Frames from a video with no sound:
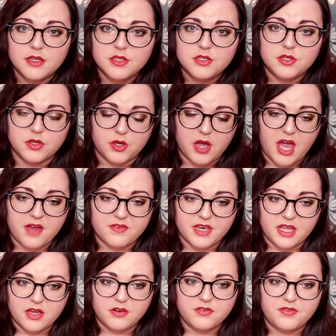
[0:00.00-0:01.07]
So you have
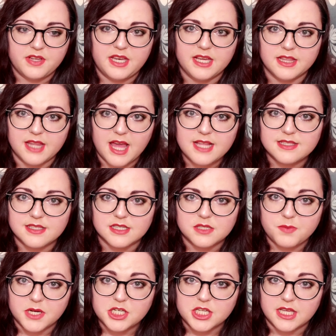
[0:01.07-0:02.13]
an ill-fitting lens,
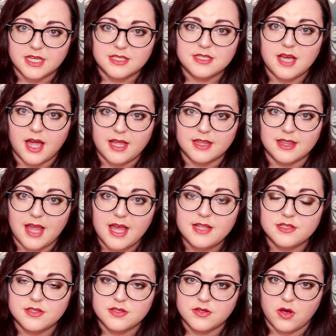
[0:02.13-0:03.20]
especially a tight
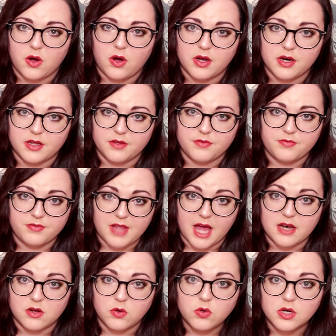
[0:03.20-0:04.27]
lens on a
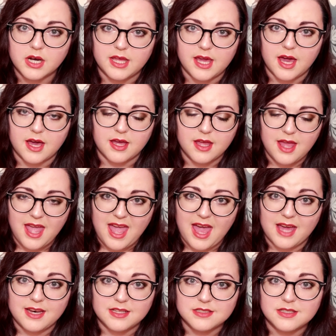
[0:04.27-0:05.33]
flat cornea,
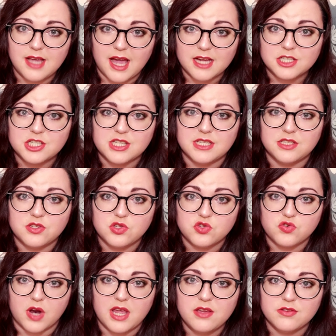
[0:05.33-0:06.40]
and it actually
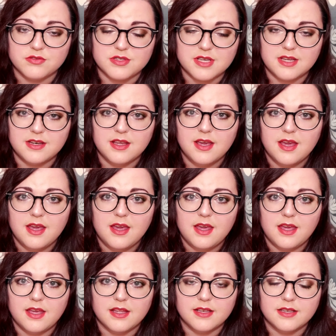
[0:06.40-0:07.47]
strangles it.
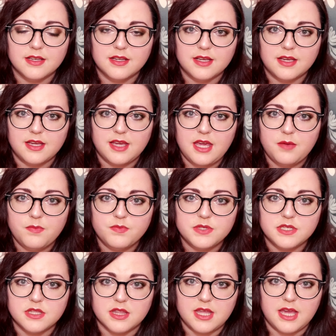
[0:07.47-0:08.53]
It
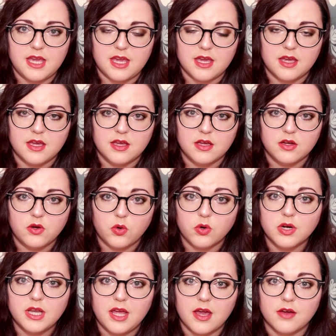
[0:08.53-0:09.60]
keeps the
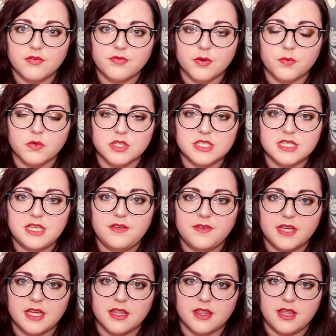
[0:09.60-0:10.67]
cornea from
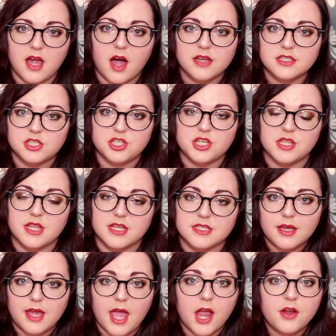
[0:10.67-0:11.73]
receiving the oxygen
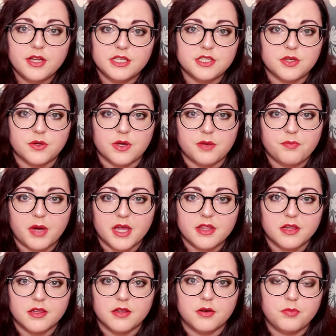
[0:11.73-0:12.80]
that's carried to it by
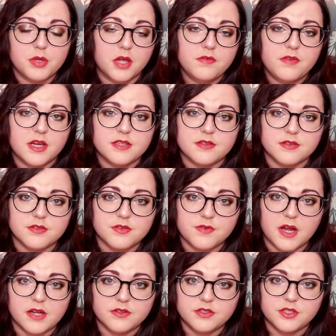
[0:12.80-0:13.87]
the little blood vessels
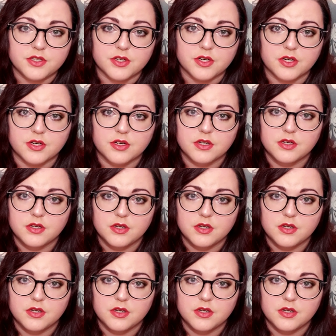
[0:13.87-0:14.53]
around your